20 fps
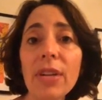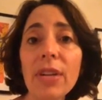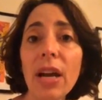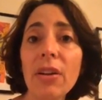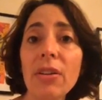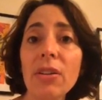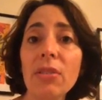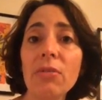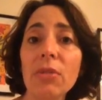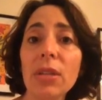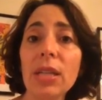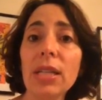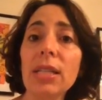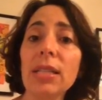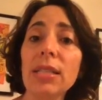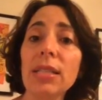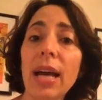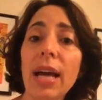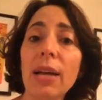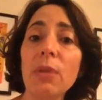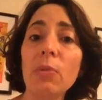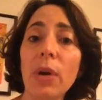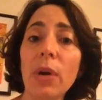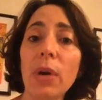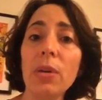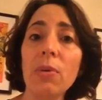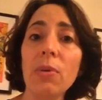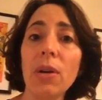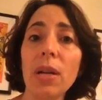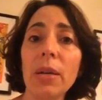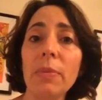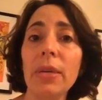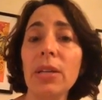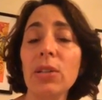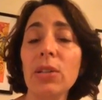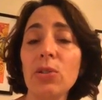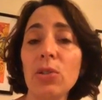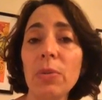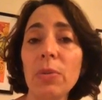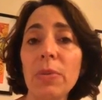and how you can really decide what you want to be
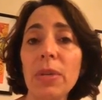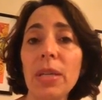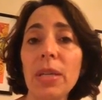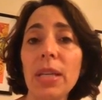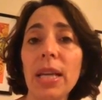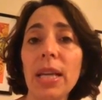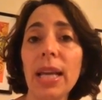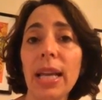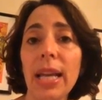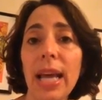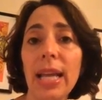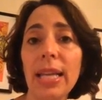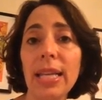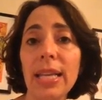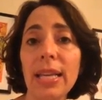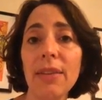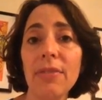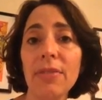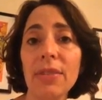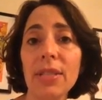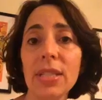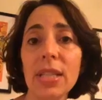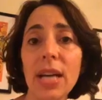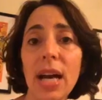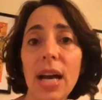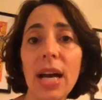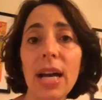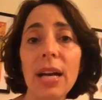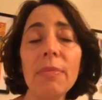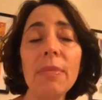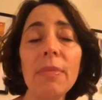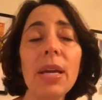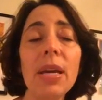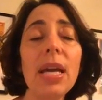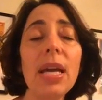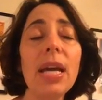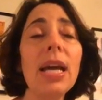contributing at any given time,